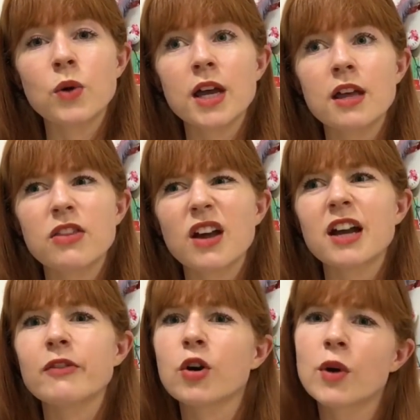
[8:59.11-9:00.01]
with
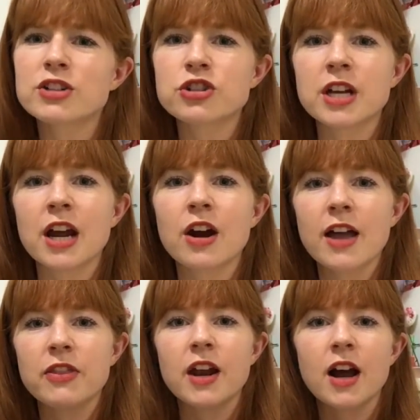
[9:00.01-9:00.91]
kind of a questionnaire
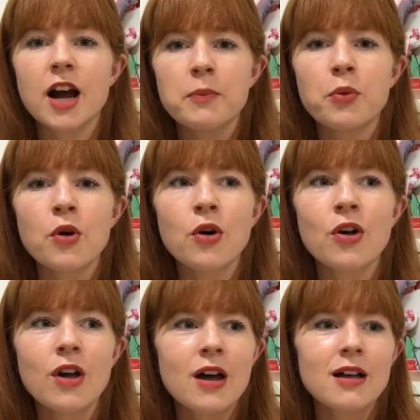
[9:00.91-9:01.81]
and then a
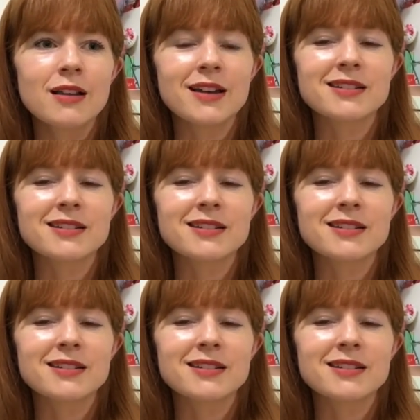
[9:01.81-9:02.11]
couple like